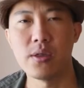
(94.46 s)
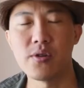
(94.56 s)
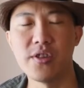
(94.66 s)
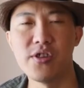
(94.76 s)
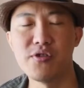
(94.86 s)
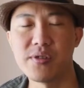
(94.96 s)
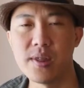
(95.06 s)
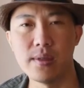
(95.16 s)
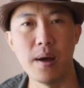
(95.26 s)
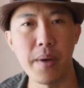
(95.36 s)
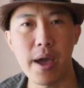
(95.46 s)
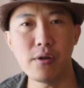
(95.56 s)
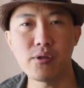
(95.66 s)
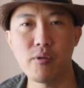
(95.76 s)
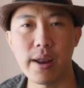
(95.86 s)
You can use the, the,
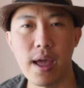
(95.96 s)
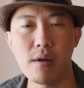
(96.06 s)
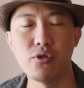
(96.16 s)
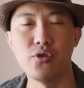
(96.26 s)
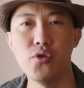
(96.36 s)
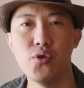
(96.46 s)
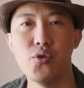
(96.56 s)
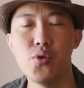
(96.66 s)
mouse right now to do